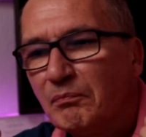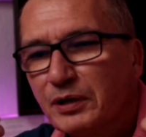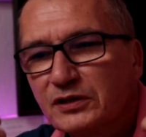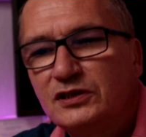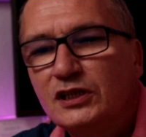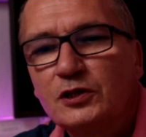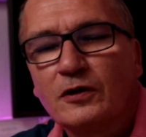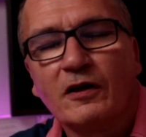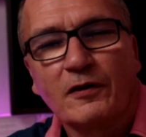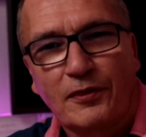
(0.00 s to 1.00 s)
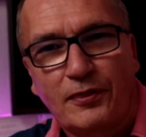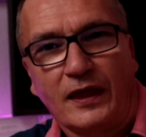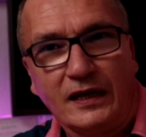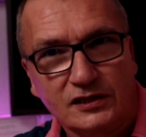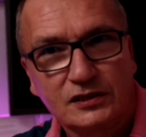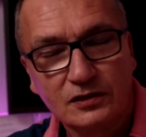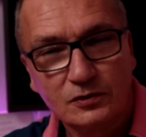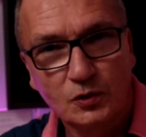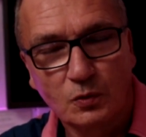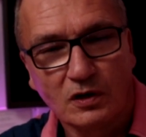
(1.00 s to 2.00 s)
particular things
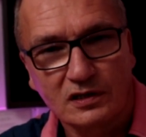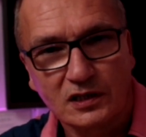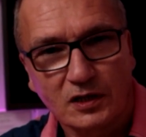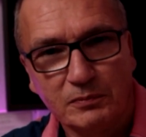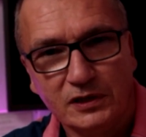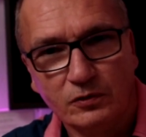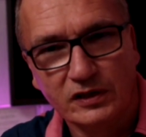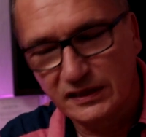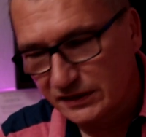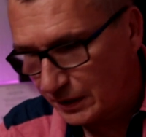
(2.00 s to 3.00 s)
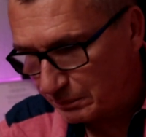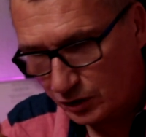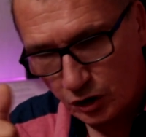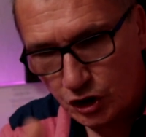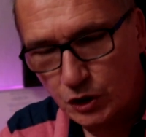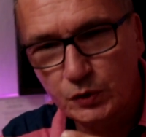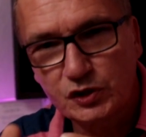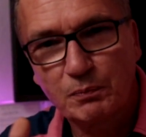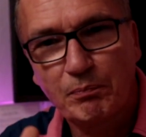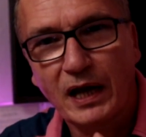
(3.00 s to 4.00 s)
to walk the Camino, except
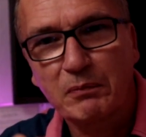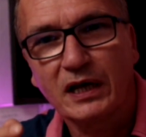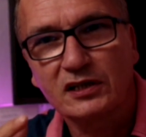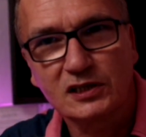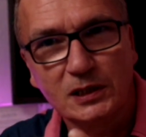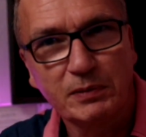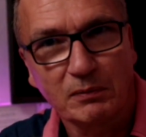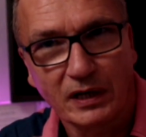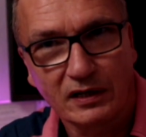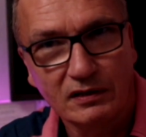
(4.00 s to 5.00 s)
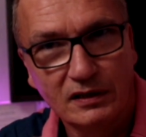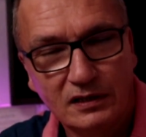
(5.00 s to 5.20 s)
shoes, backpack, sleeping bag.